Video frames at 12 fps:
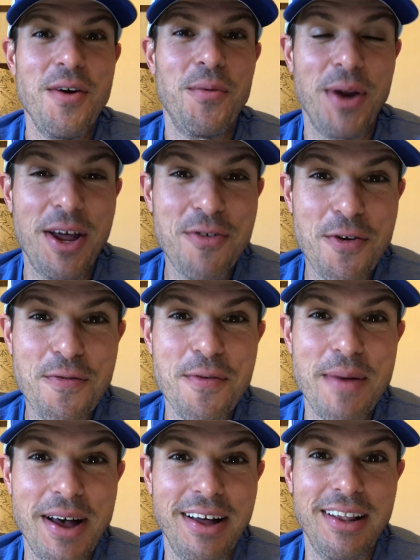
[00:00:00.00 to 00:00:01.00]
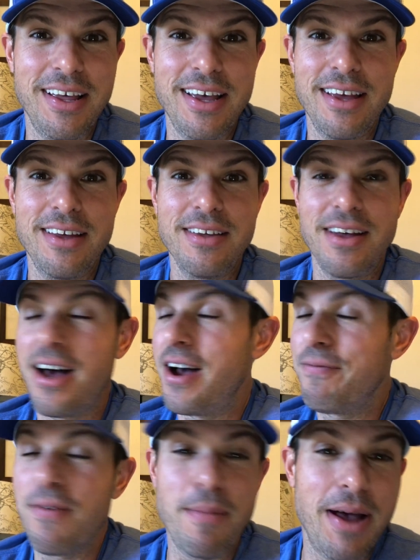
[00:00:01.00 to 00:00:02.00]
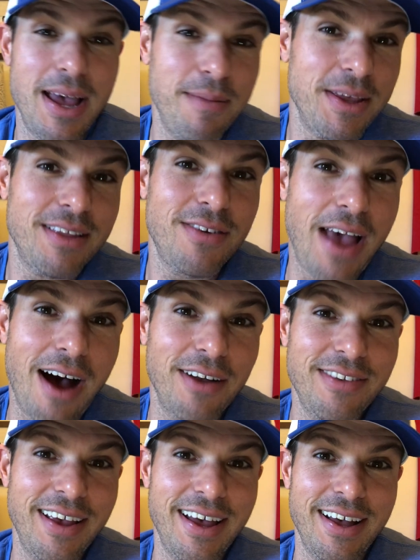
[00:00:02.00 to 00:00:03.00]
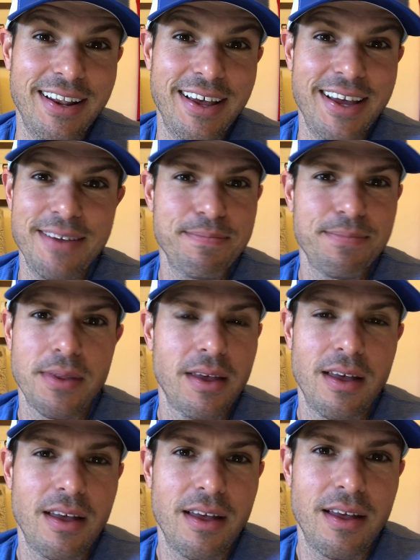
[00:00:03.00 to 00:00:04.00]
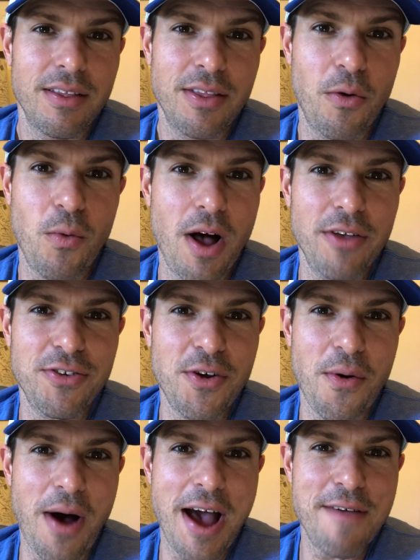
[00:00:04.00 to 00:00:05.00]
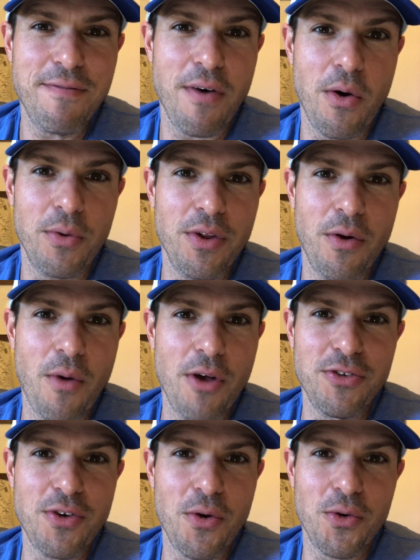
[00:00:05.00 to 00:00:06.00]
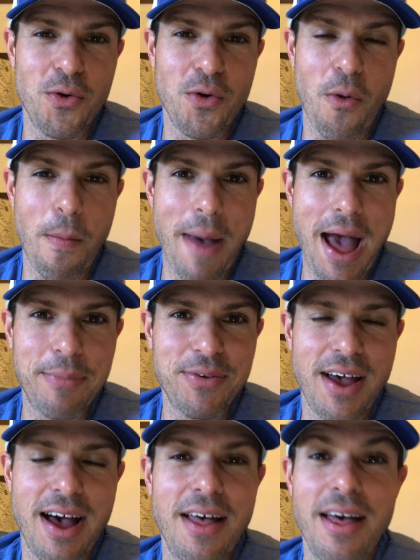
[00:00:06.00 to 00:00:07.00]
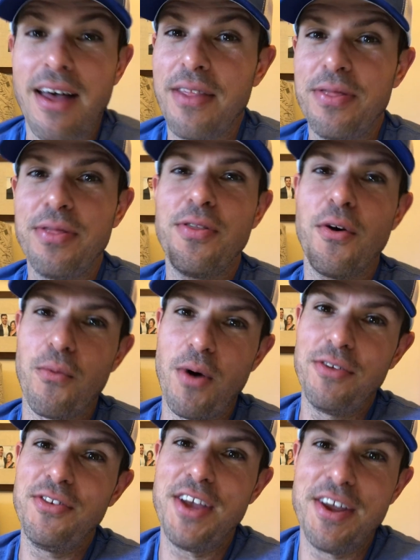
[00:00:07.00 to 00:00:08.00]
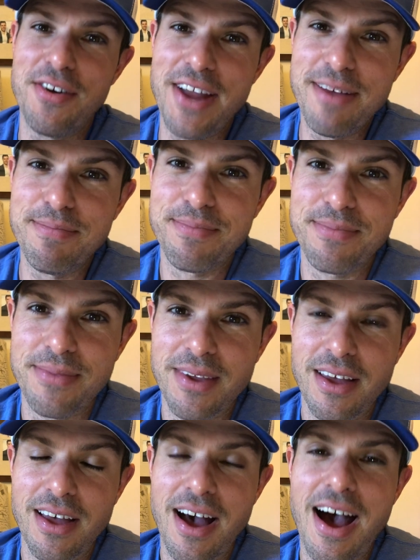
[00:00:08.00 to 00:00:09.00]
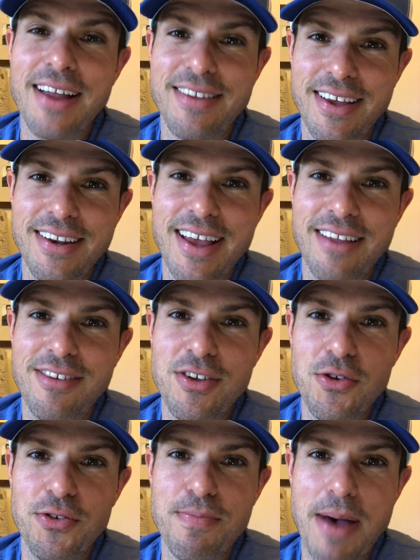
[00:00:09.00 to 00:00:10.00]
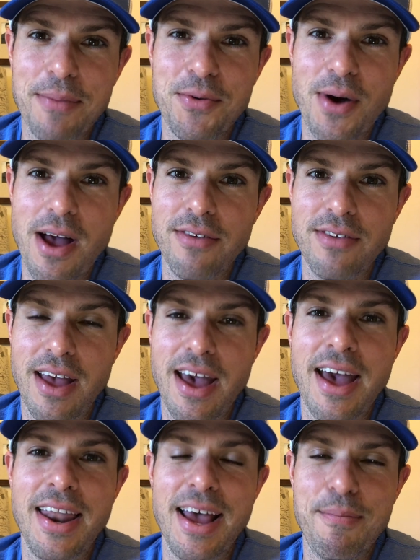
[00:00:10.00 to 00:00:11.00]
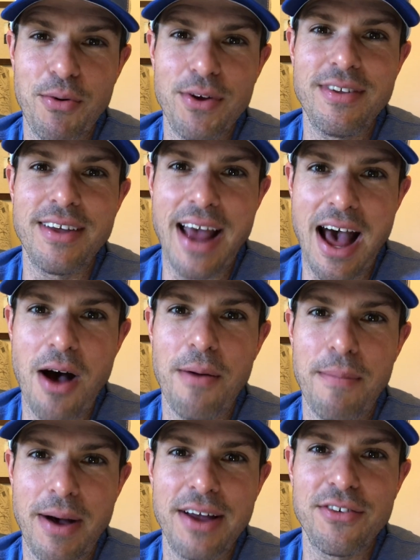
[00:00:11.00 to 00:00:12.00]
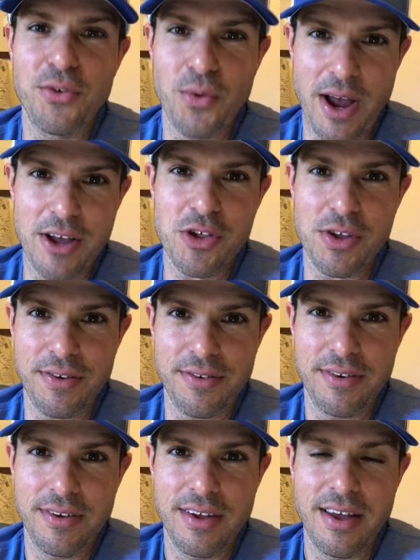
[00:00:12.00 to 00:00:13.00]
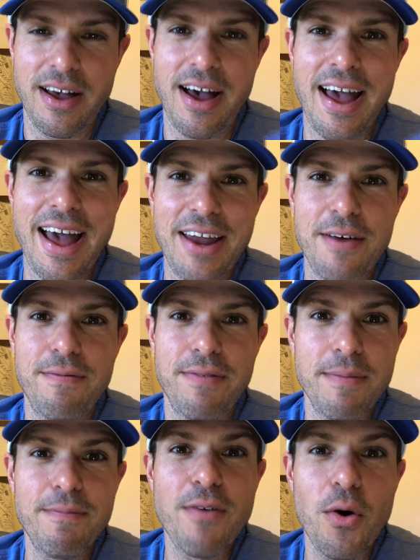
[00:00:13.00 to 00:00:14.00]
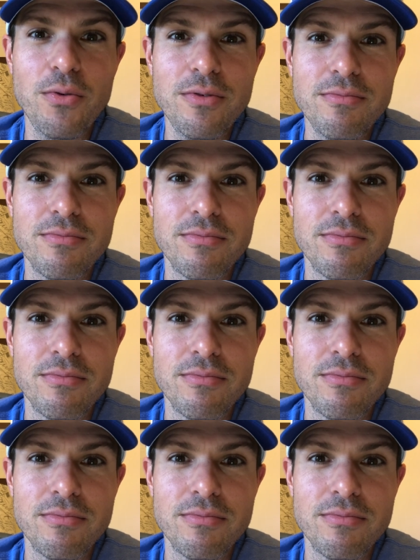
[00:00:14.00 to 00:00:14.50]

when I drove from LA, from Miami out to LA, there was no iPhone, there was no Google Maps, there was the internet. I did get to use MapQuest, and I printed out my directions. I had a flip phone